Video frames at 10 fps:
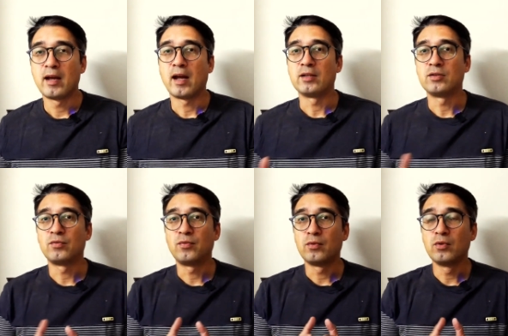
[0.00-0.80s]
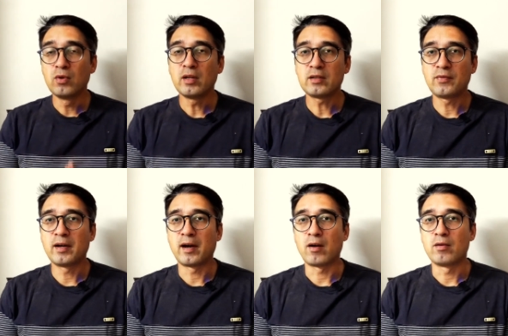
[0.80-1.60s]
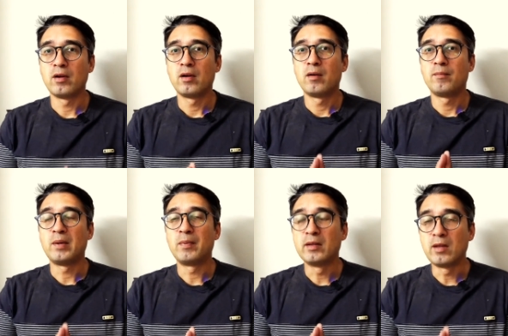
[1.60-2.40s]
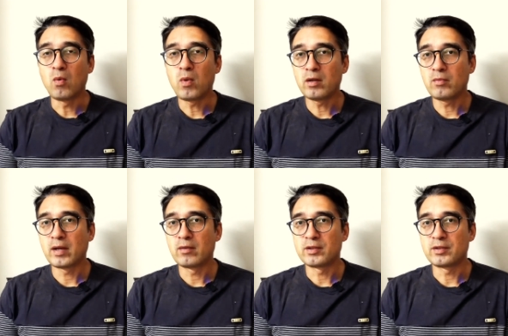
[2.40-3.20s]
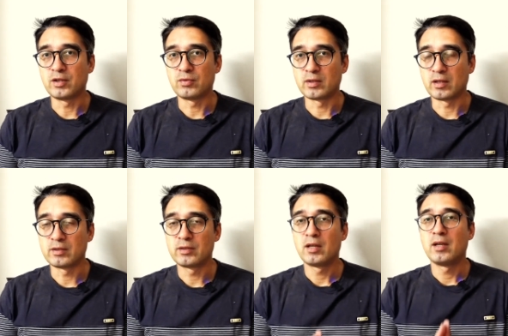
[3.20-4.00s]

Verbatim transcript: And so Google has figured out people don't want regular search results.